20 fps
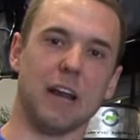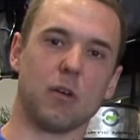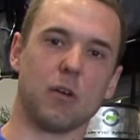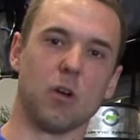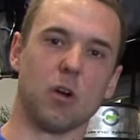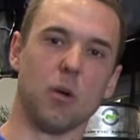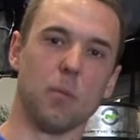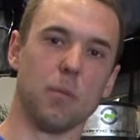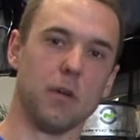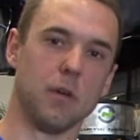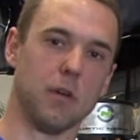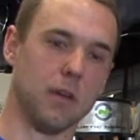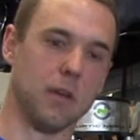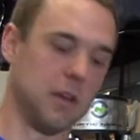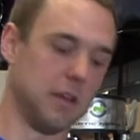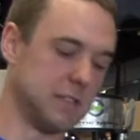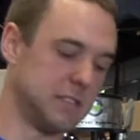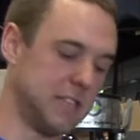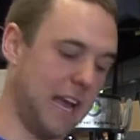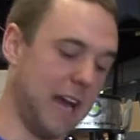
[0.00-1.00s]
rope.
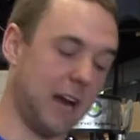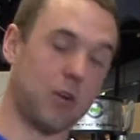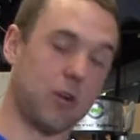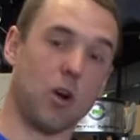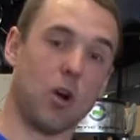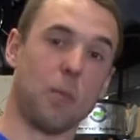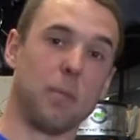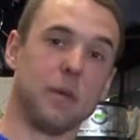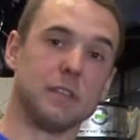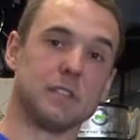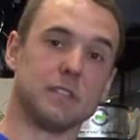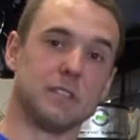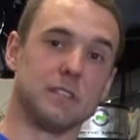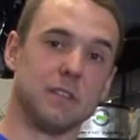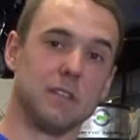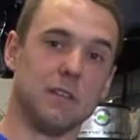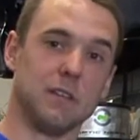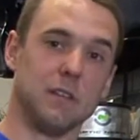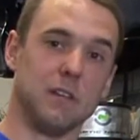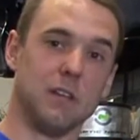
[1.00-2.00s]
Static rope is
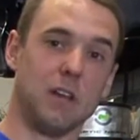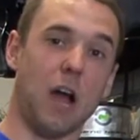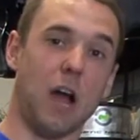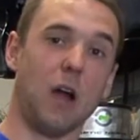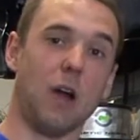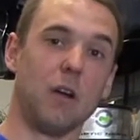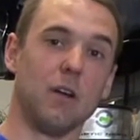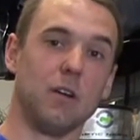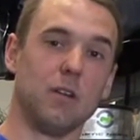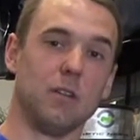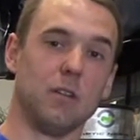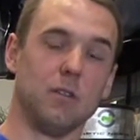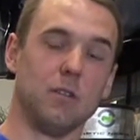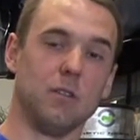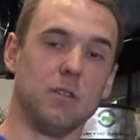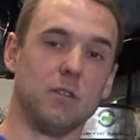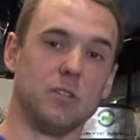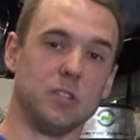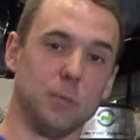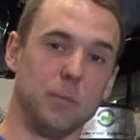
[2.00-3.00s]
not
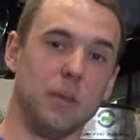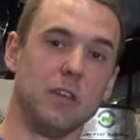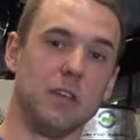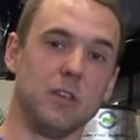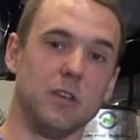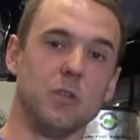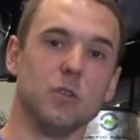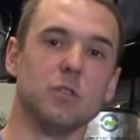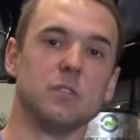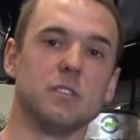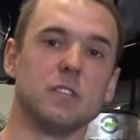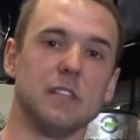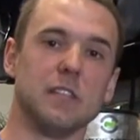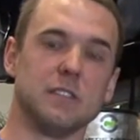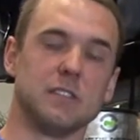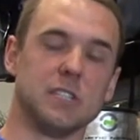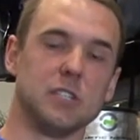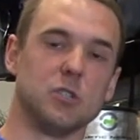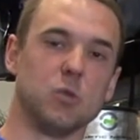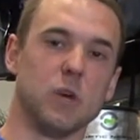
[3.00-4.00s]
to be used in
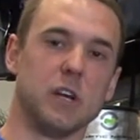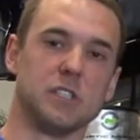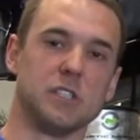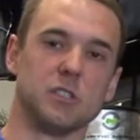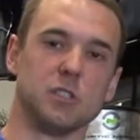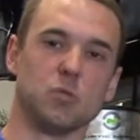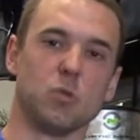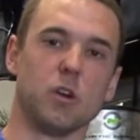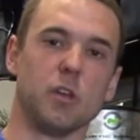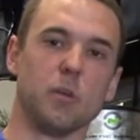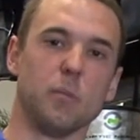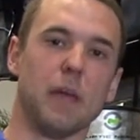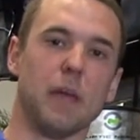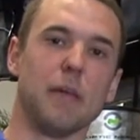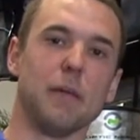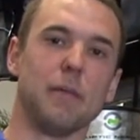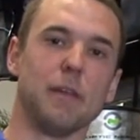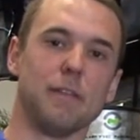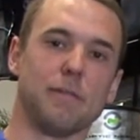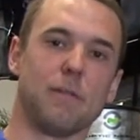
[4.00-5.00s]
situations where you
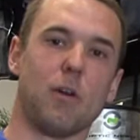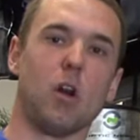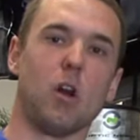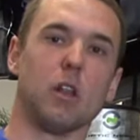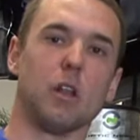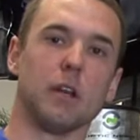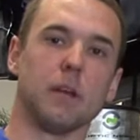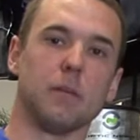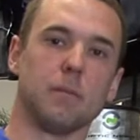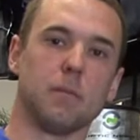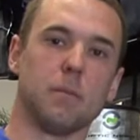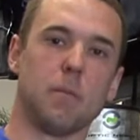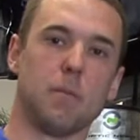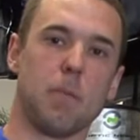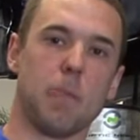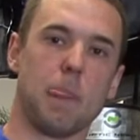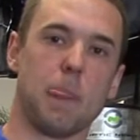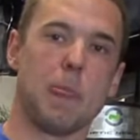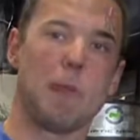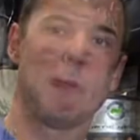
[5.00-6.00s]
may be falling.
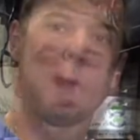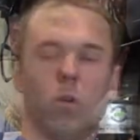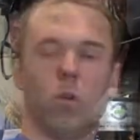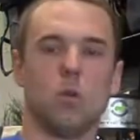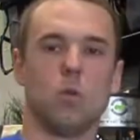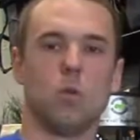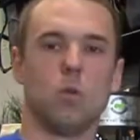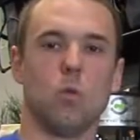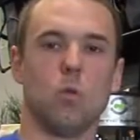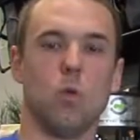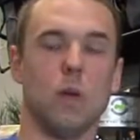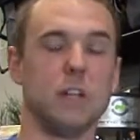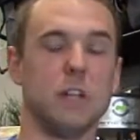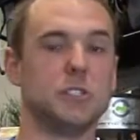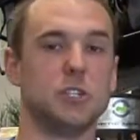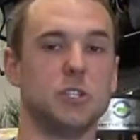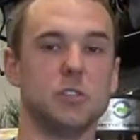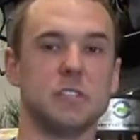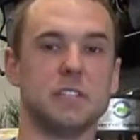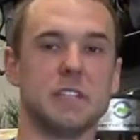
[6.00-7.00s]
When
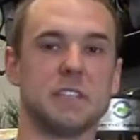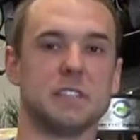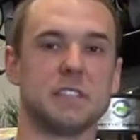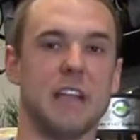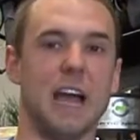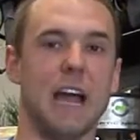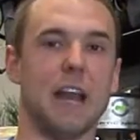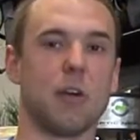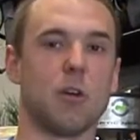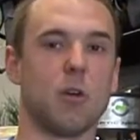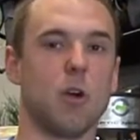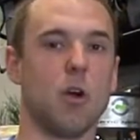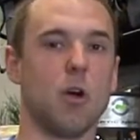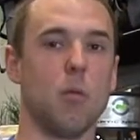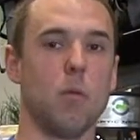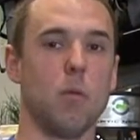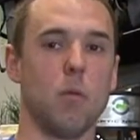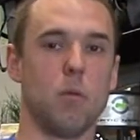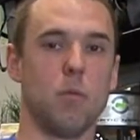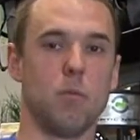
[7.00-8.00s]
choosing static
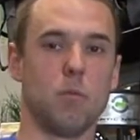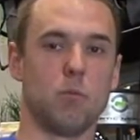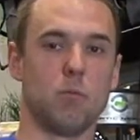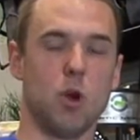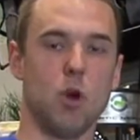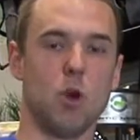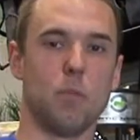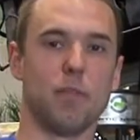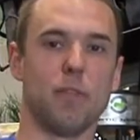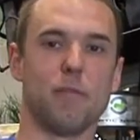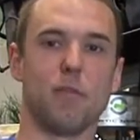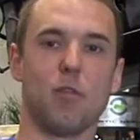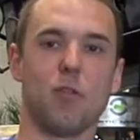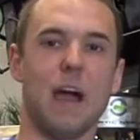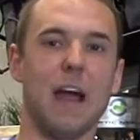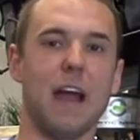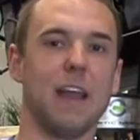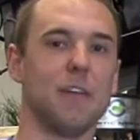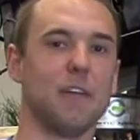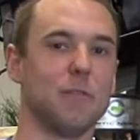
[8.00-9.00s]
rope, rope the
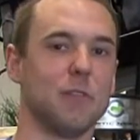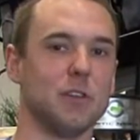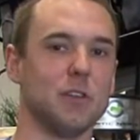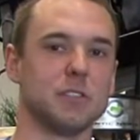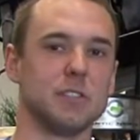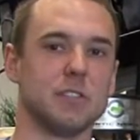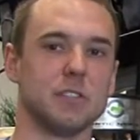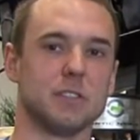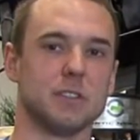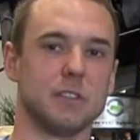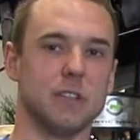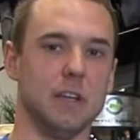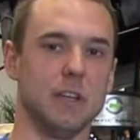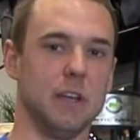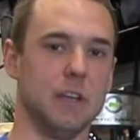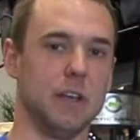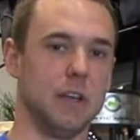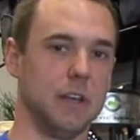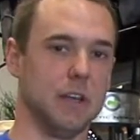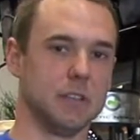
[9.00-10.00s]
variety of uses
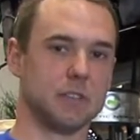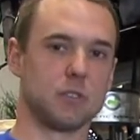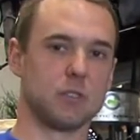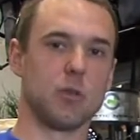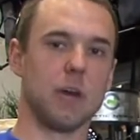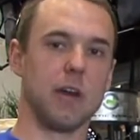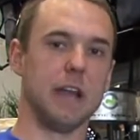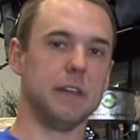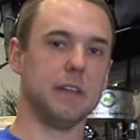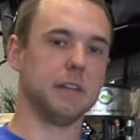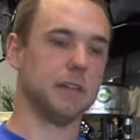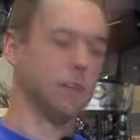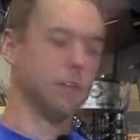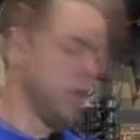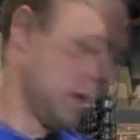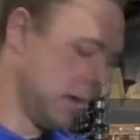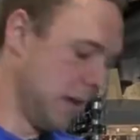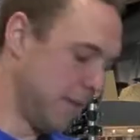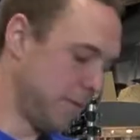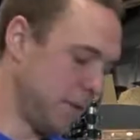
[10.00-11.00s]
is great.
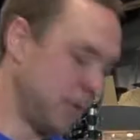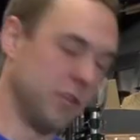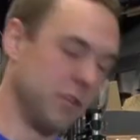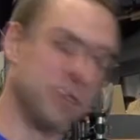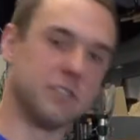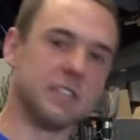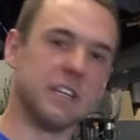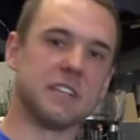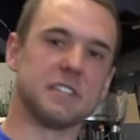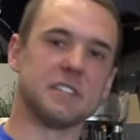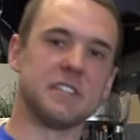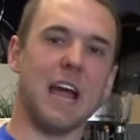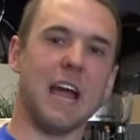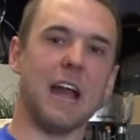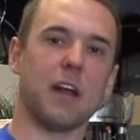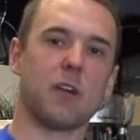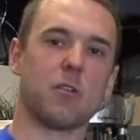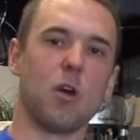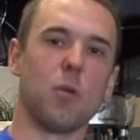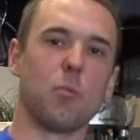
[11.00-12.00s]
If you're using a
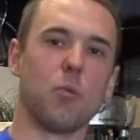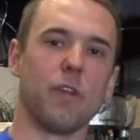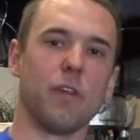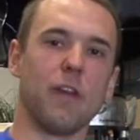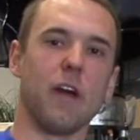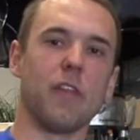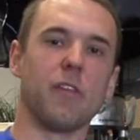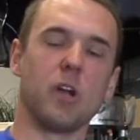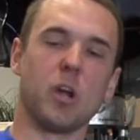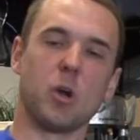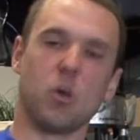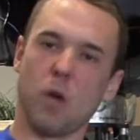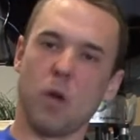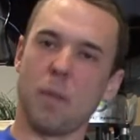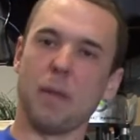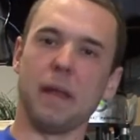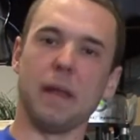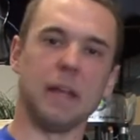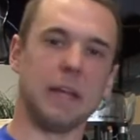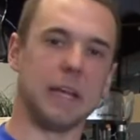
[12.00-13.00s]
static rope with other
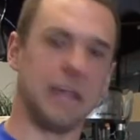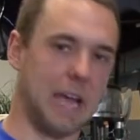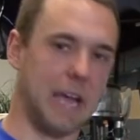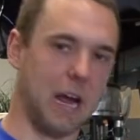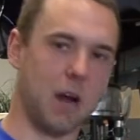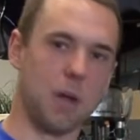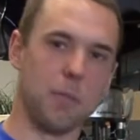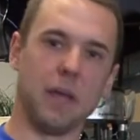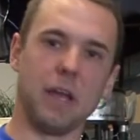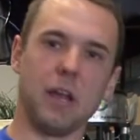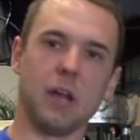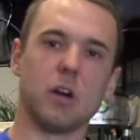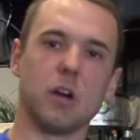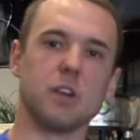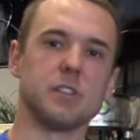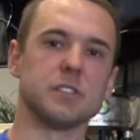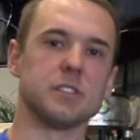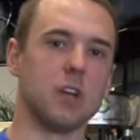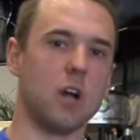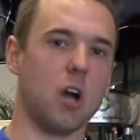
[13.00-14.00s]
equipment,
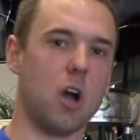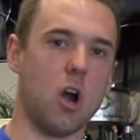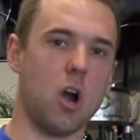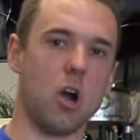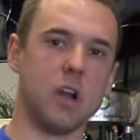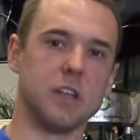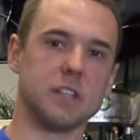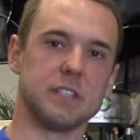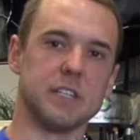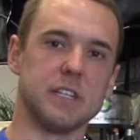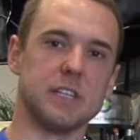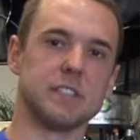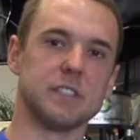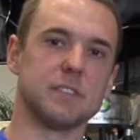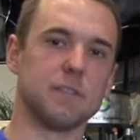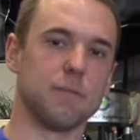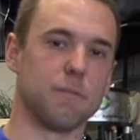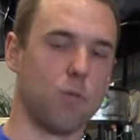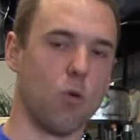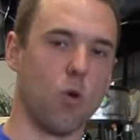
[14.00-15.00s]
carabiners,
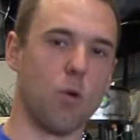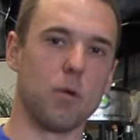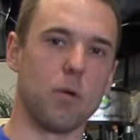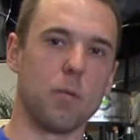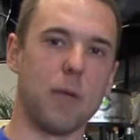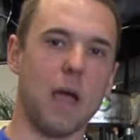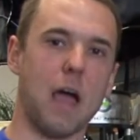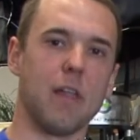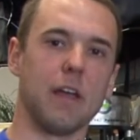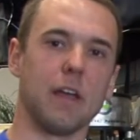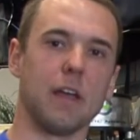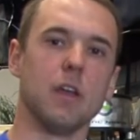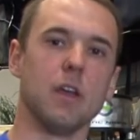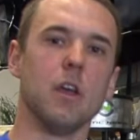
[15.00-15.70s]
harnesses, for rappelling,